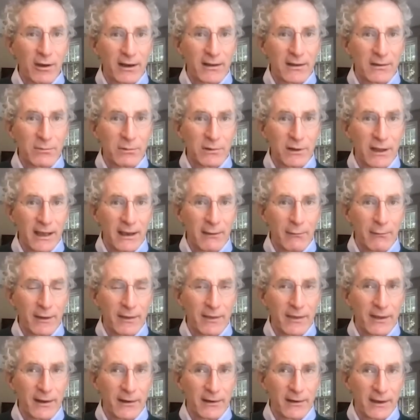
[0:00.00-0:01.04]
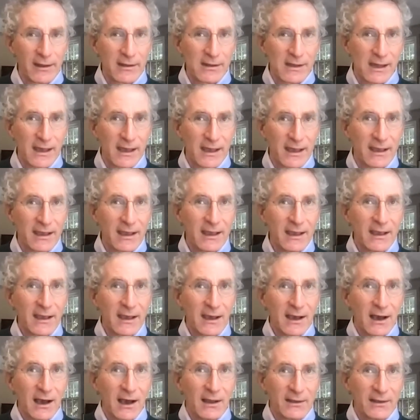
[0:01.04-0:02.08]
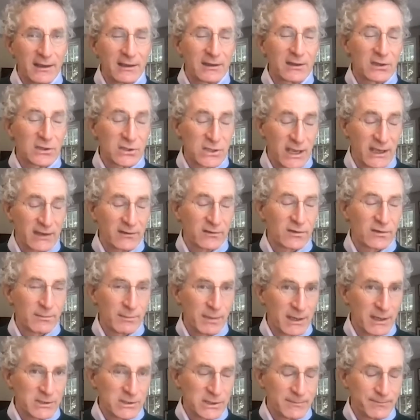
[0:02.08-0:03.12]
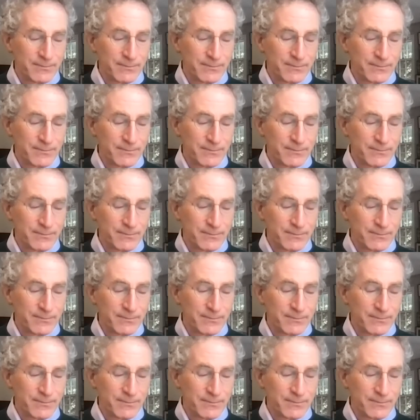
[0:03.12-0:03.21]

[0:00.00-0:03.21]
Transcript: into play when there is a need to change the budget.